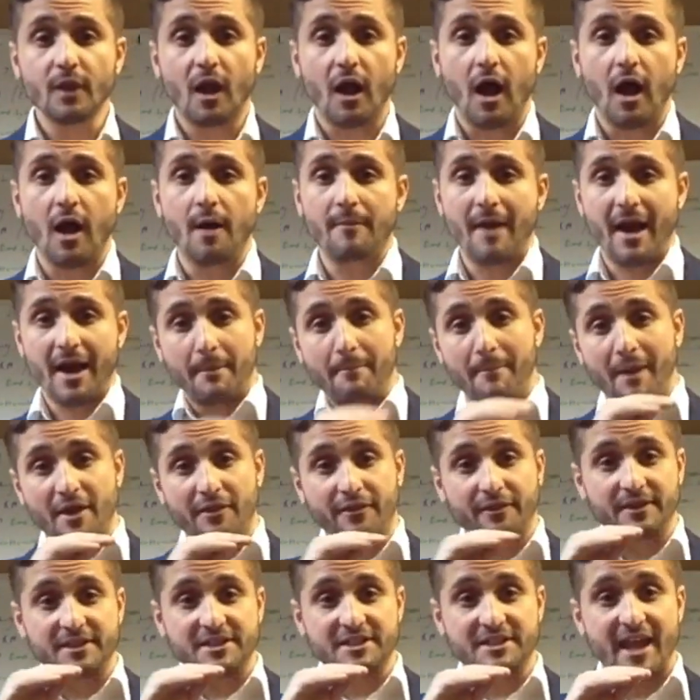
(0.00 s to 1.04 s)
on a
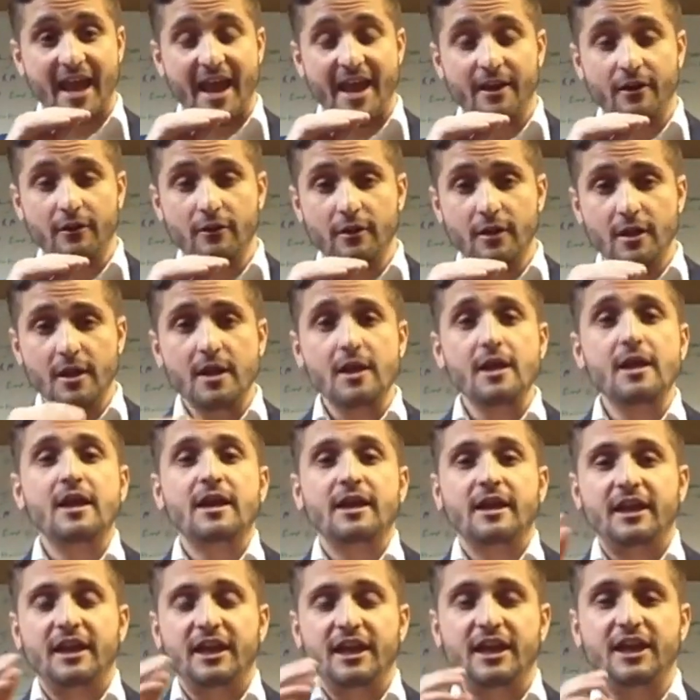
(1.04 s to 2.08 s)
monthly scale,
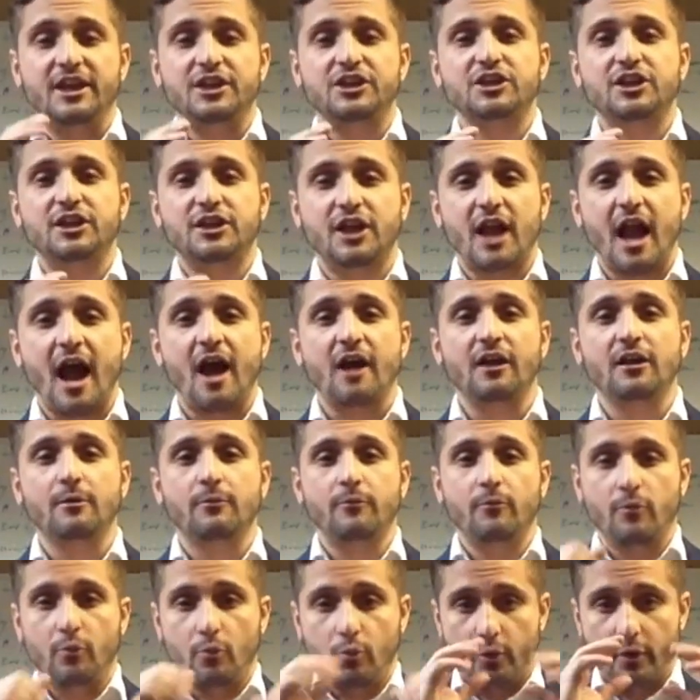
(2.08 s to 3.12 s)
each
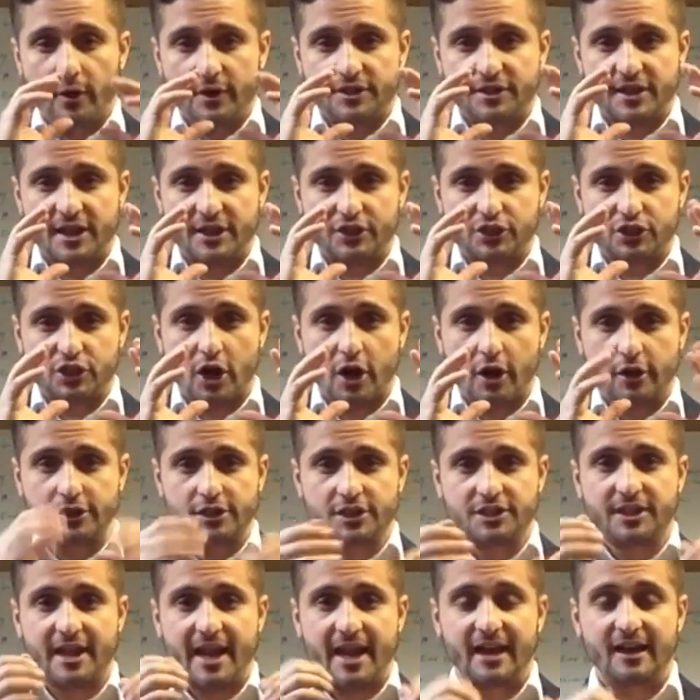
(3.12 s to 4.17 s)
column where it says
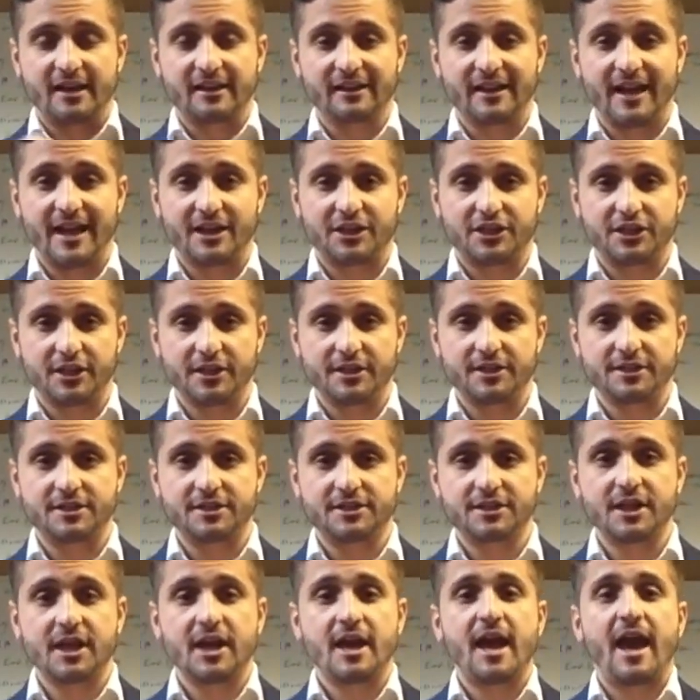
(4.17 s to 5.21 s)
charges and
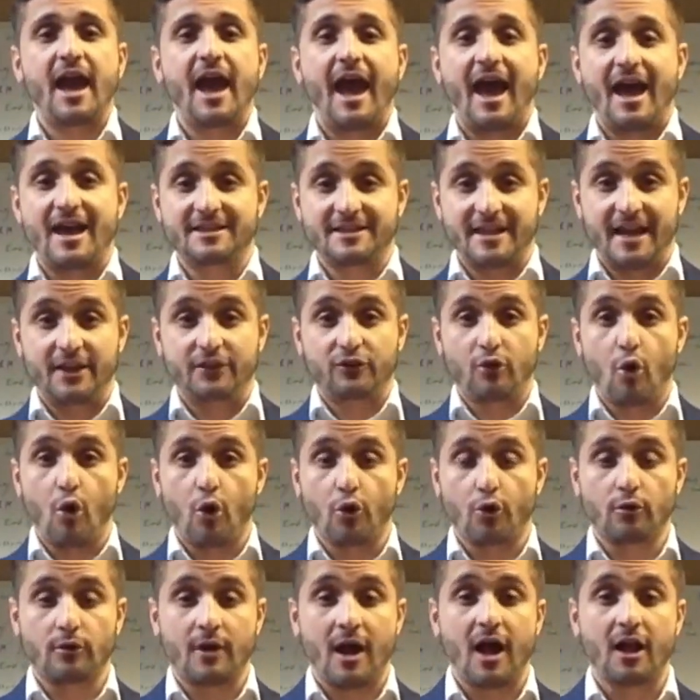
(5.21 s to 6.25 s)
collections has a
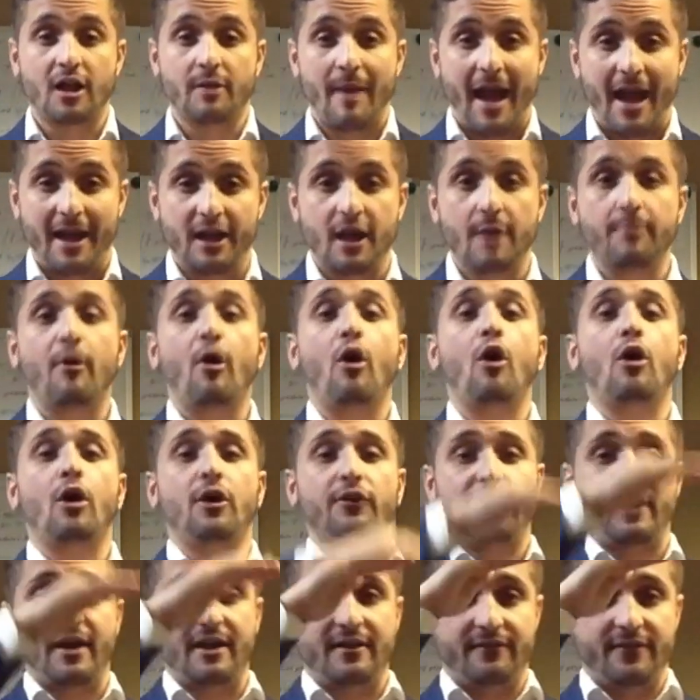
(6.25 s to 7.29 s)
total column adding up
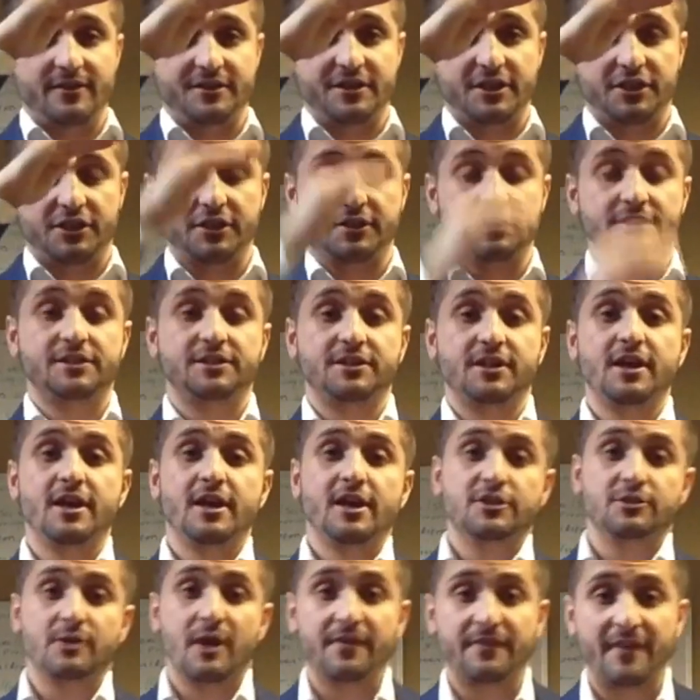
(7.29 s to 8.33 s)
all 10 physicians.
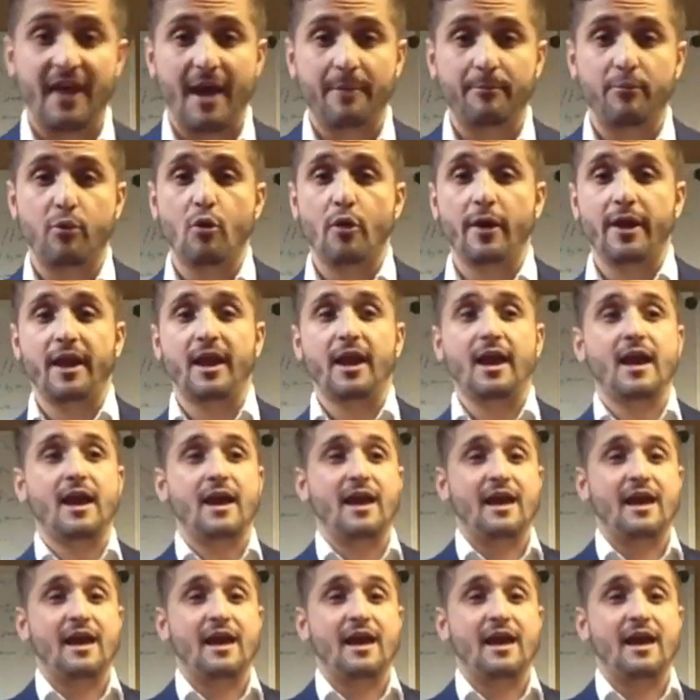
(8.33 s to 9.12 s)
So at that point,